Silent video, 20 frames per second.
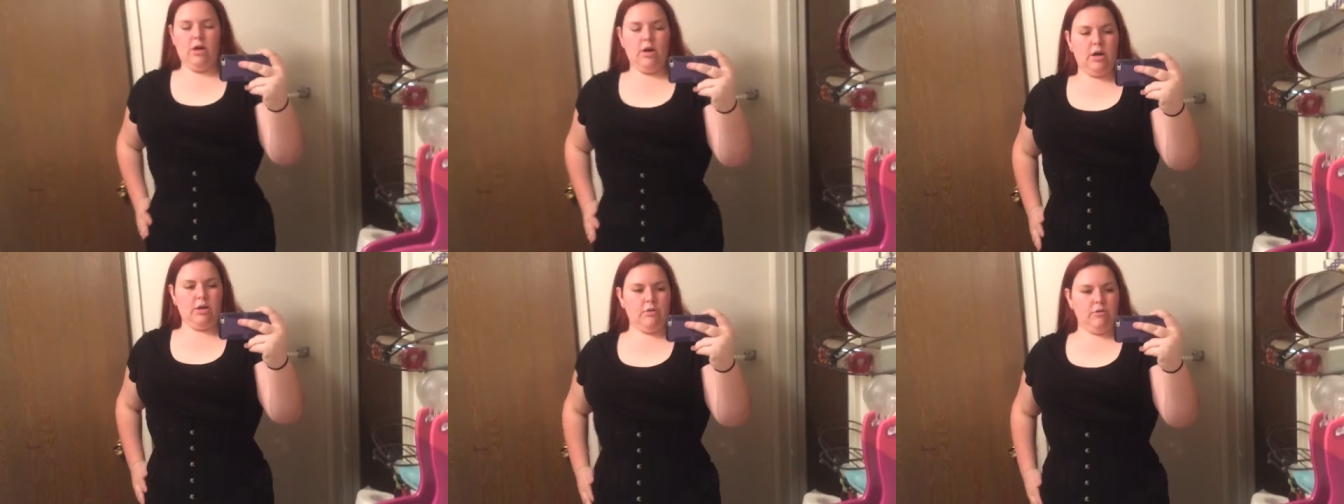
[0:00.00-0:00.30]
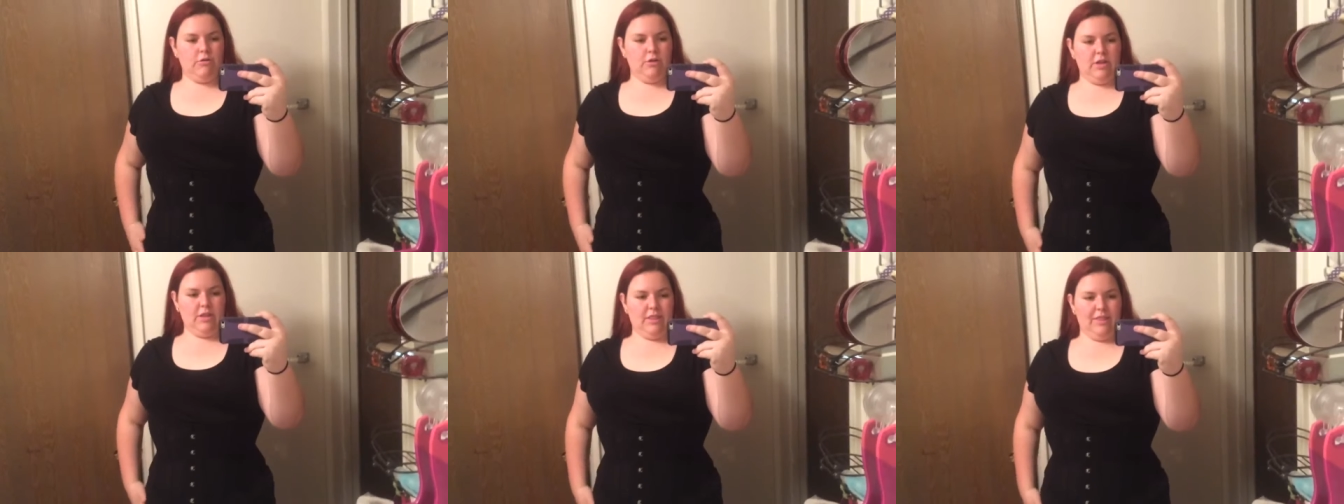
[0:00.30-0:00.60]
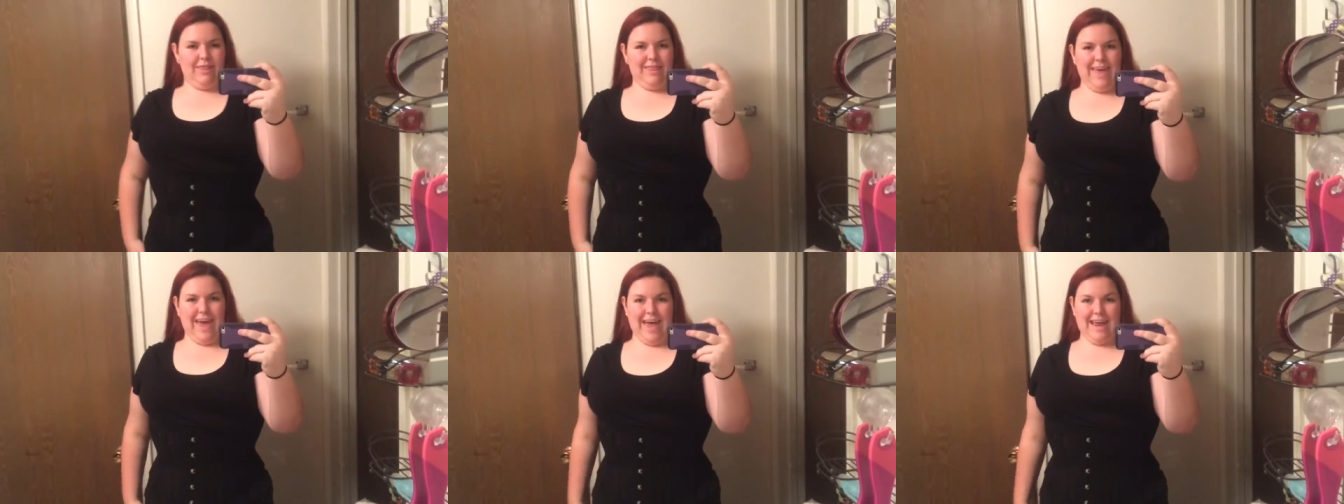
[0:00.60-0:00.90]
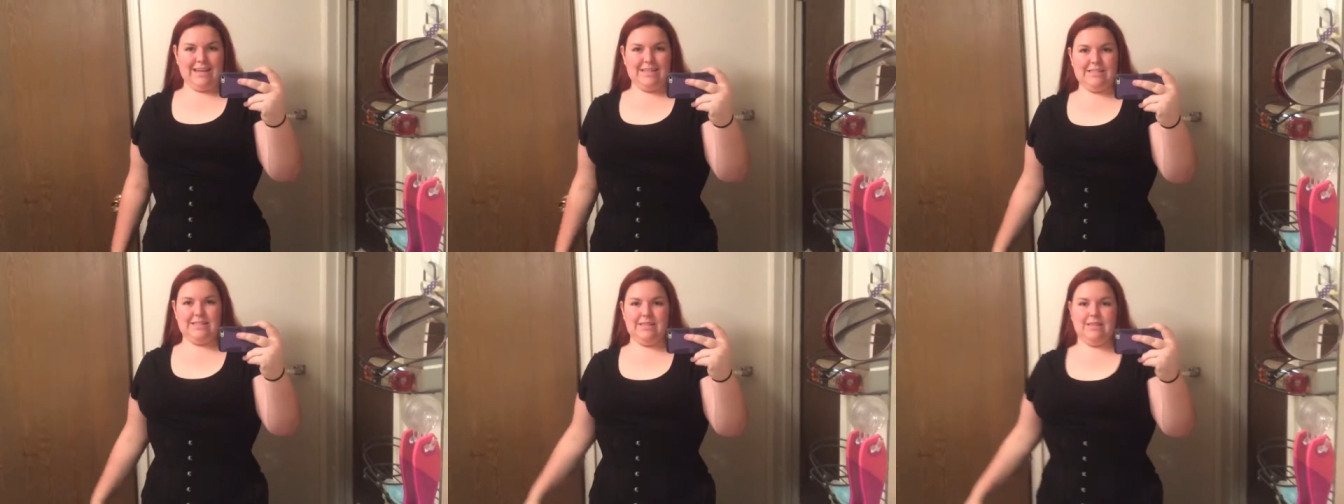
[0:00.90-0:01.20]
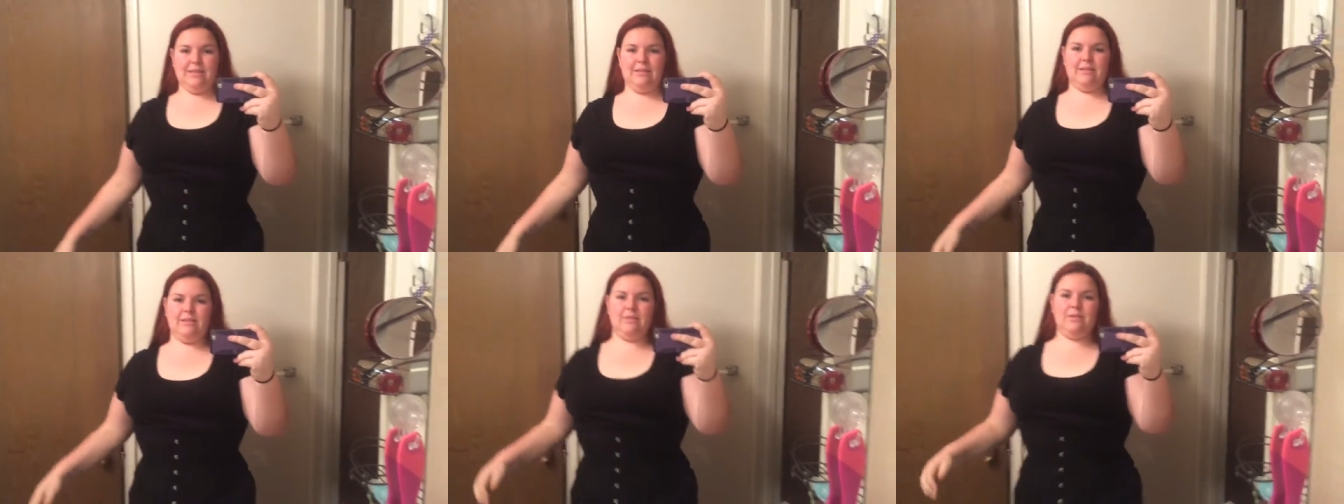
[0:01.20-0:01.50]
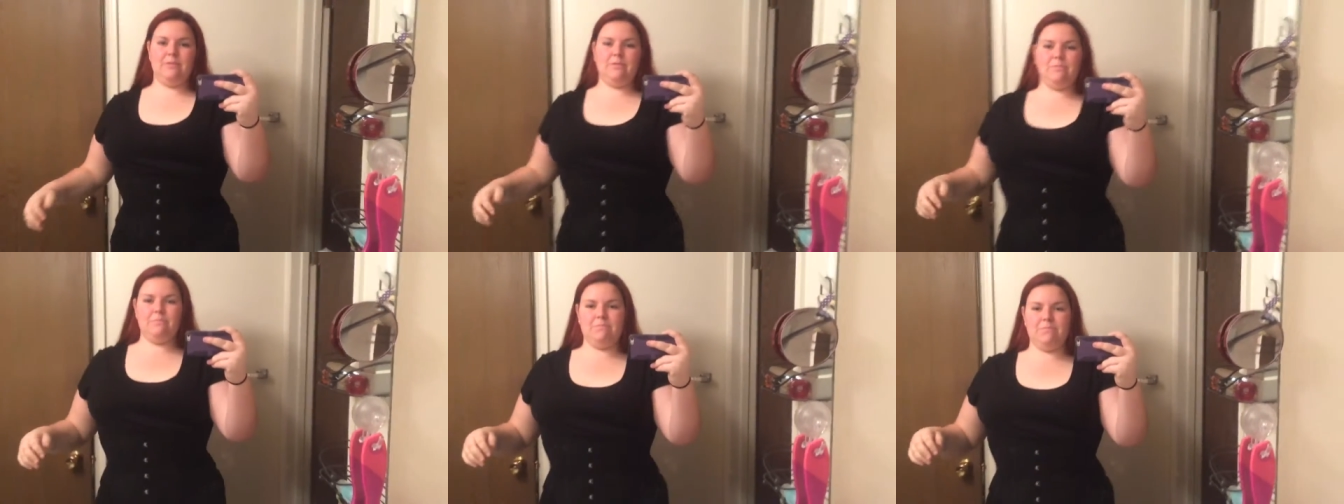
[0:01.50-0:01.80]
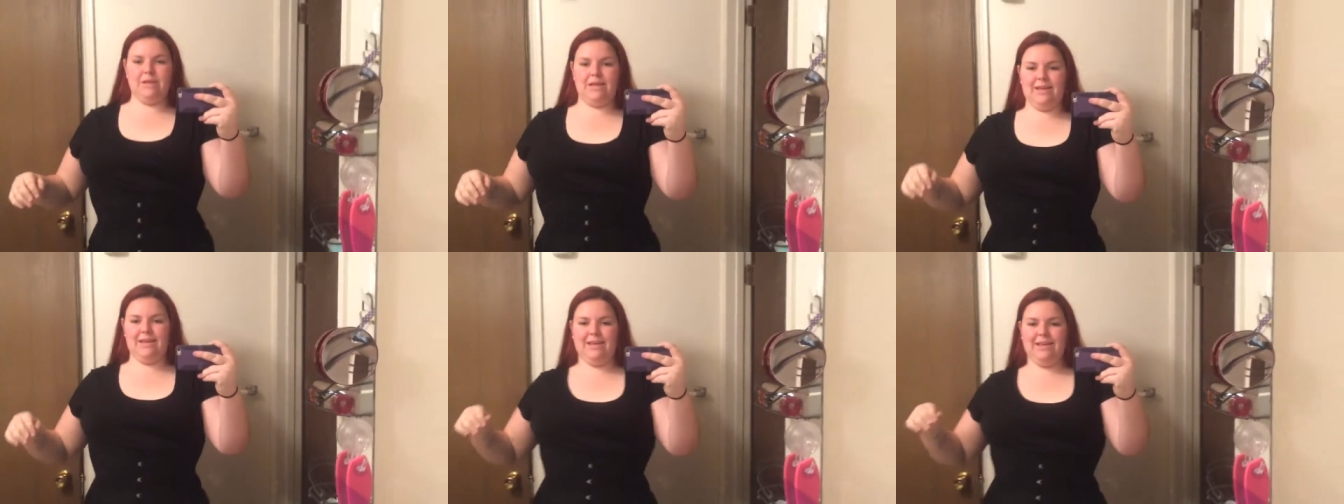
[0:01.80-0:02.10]
underneath that.
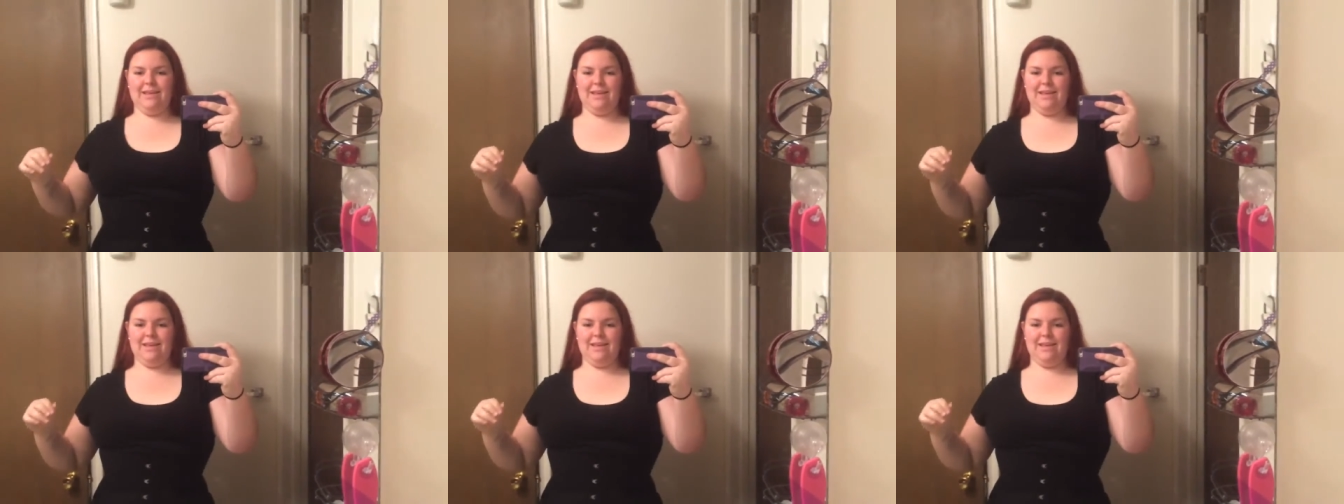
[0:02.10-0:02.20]
But